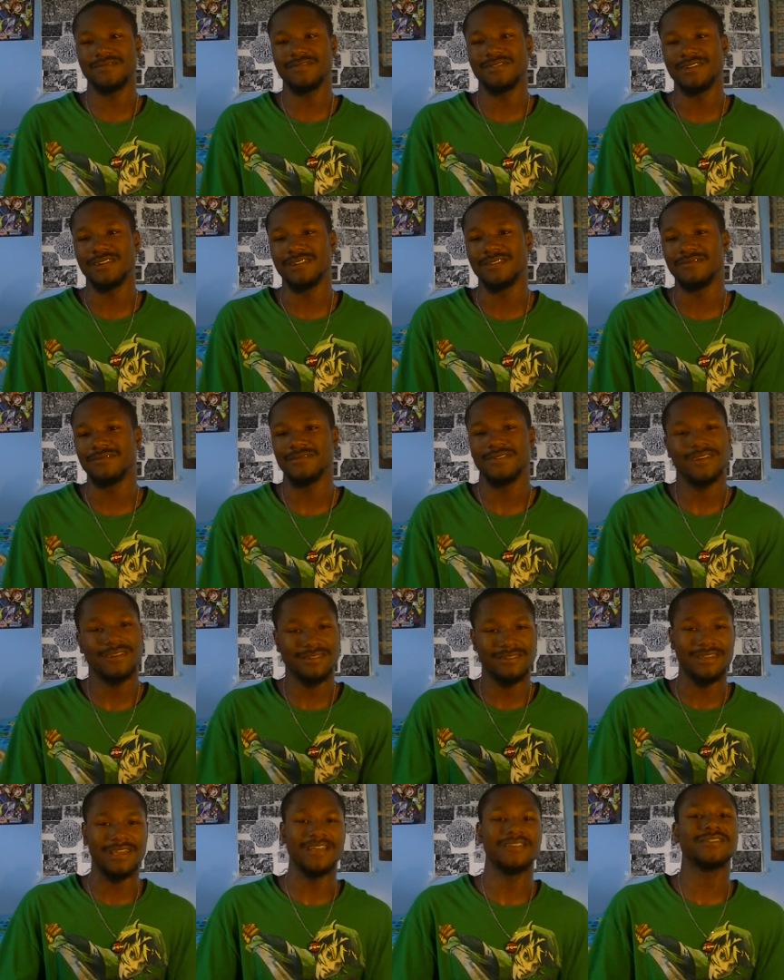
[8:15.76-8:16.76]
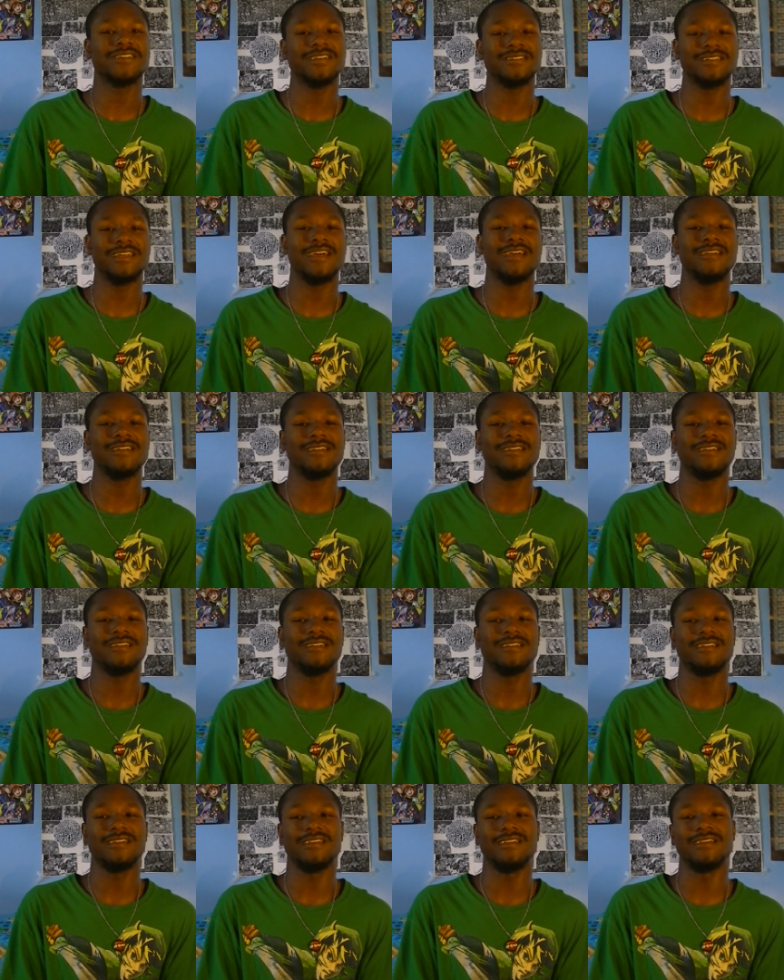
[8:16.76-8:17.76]
and games like that
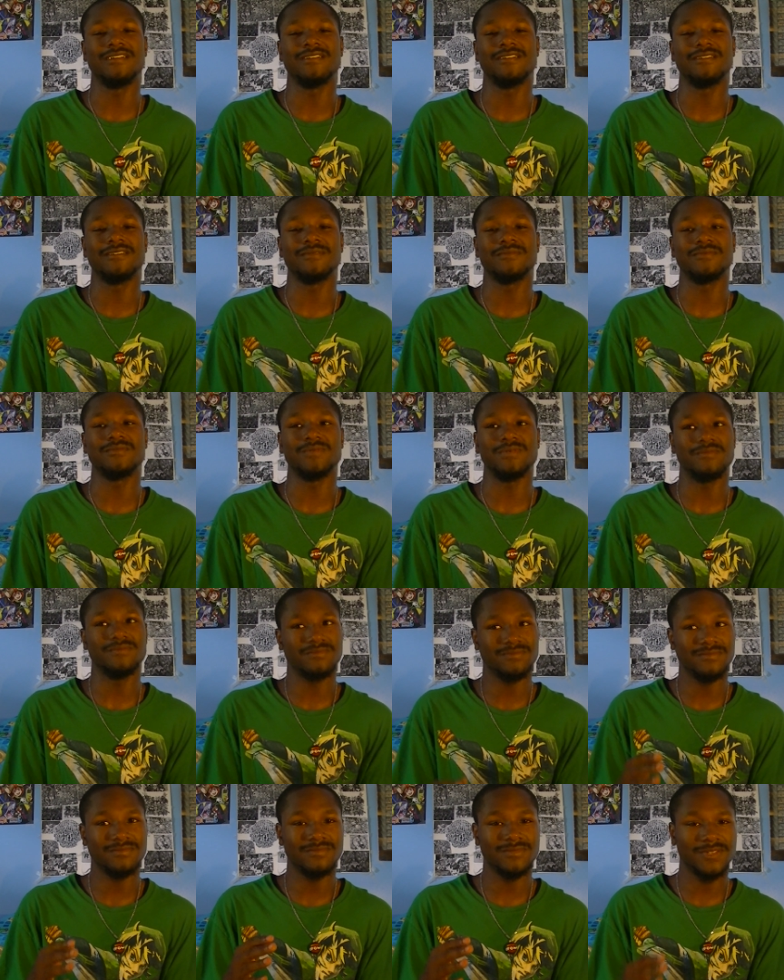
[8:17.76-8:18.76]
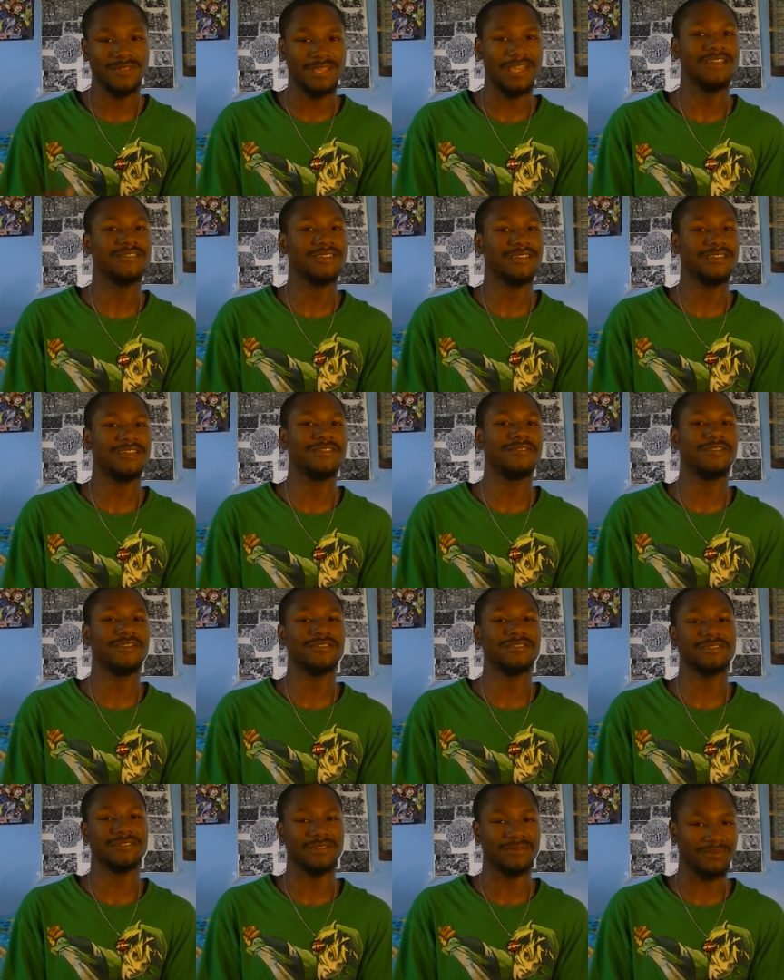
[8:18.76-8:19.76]
and games like Kingdom
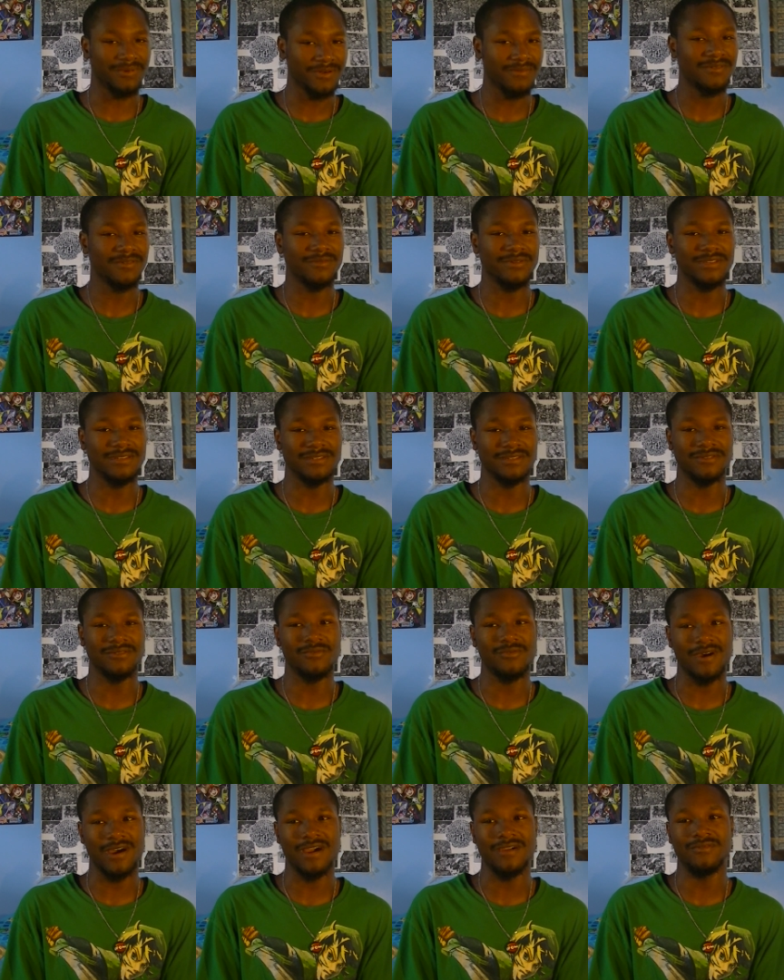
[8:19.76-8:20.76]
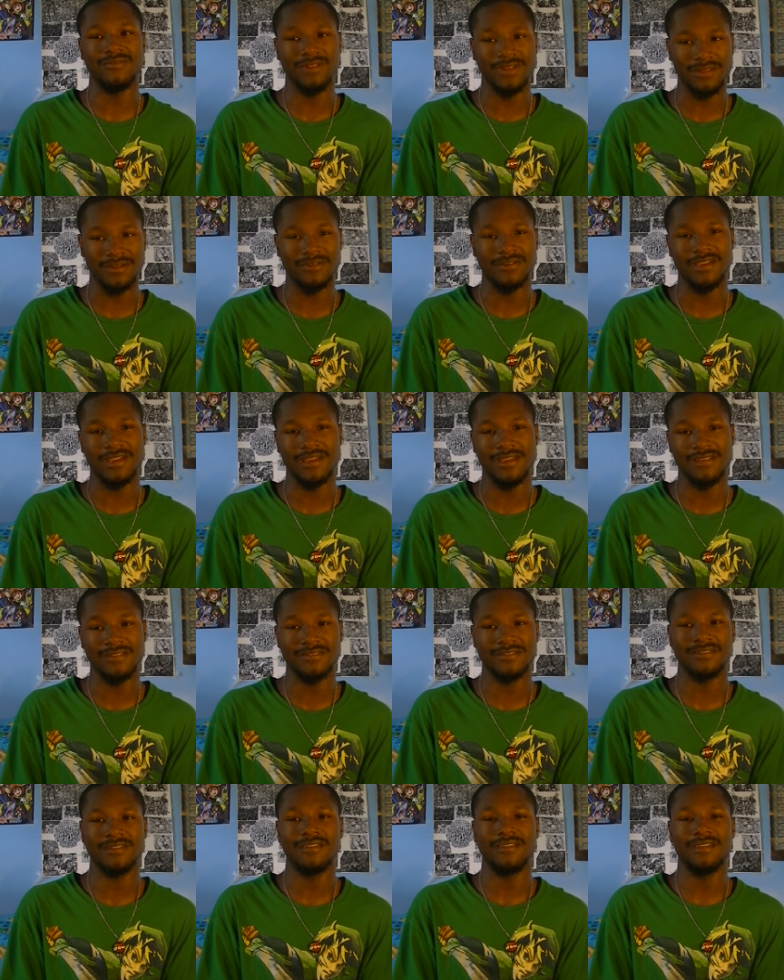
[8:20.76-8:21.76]
Hearts is the perfect reason why video
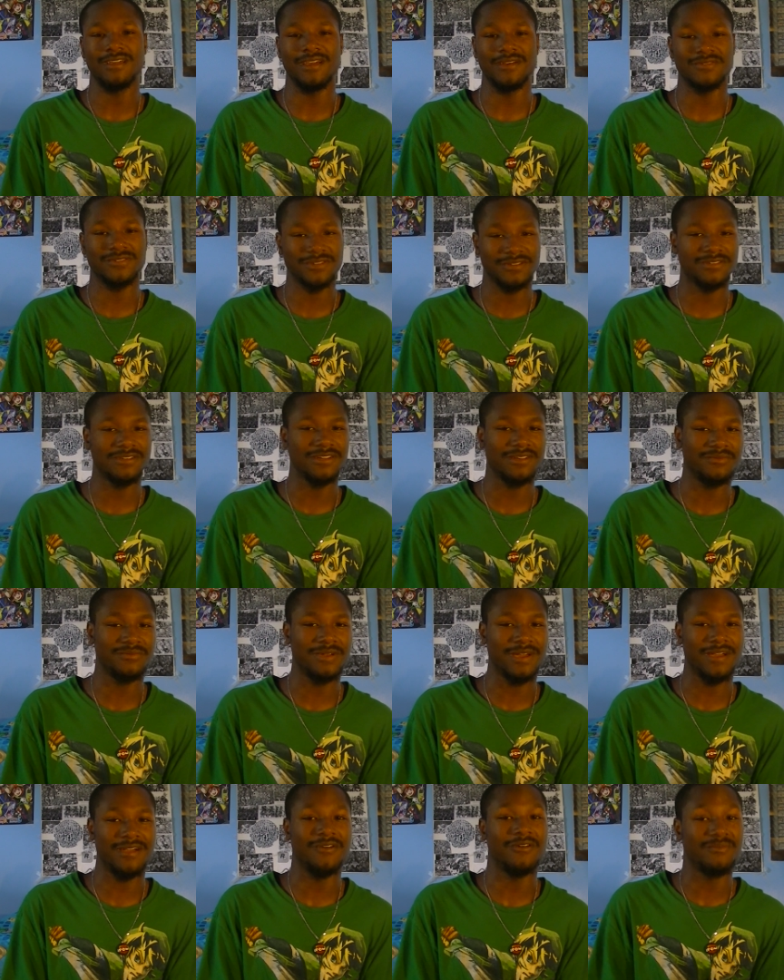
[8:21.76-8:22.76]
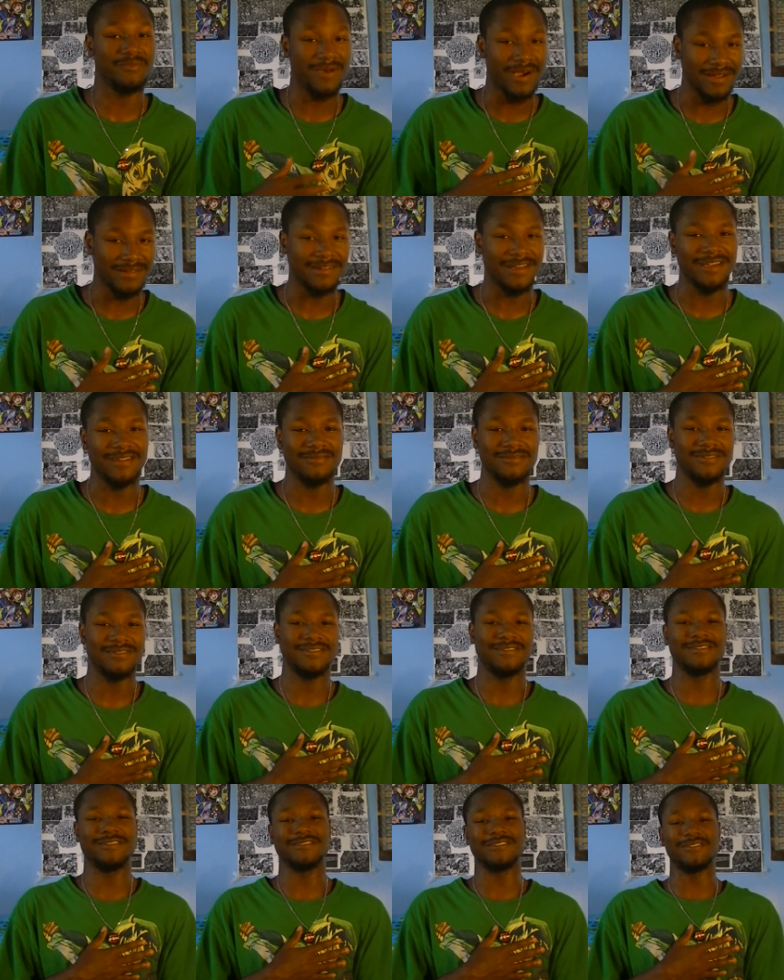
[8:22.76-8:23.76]
games have such an impact on my life.
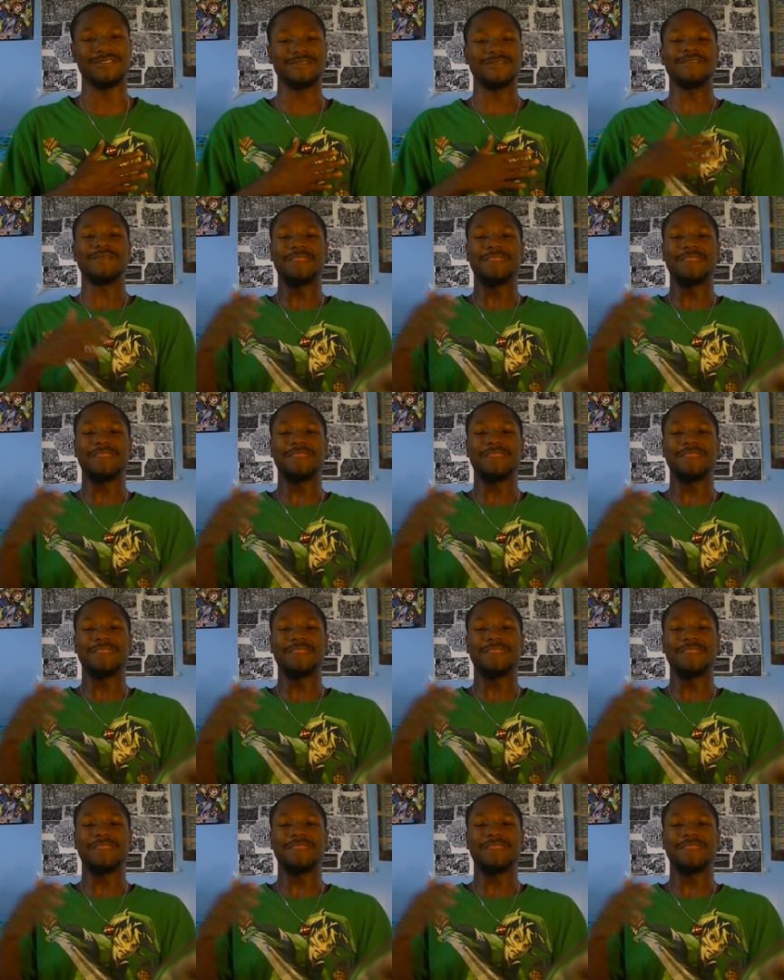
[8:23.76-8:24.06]
So